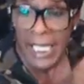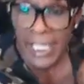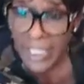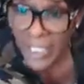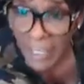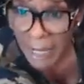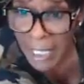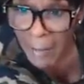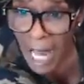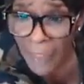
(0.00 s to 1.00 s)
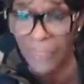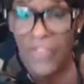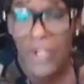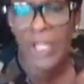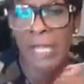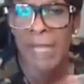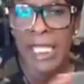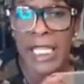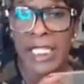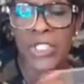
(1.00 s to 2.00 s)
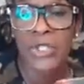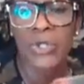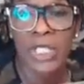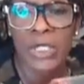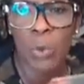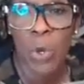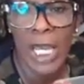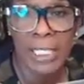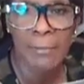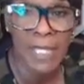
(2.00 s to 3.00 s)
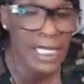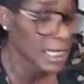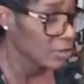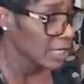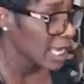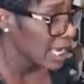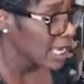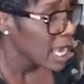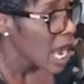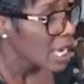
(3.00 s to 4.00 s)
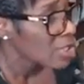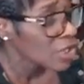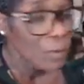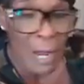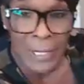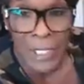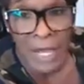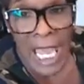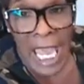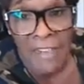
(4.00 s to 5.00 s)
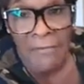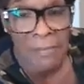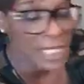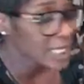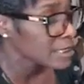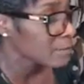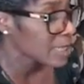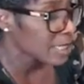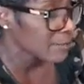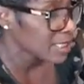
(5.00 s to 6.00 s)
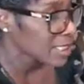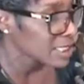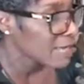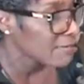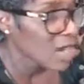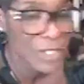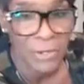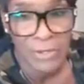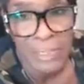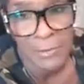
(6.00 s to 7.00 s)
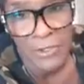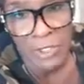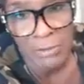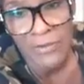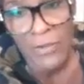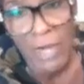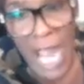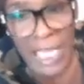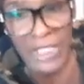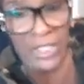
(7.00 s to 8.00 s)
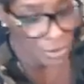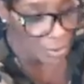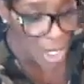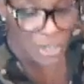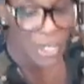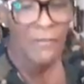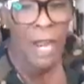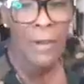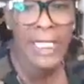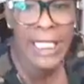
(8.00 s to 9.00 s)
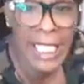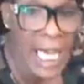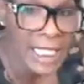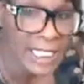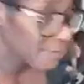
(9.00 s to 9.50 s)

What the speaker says: It took me about 30 minutes to do this one bin, okay? I know you probably don't have bins, but because I've gone through these pictures before, I do. So I've already gutted.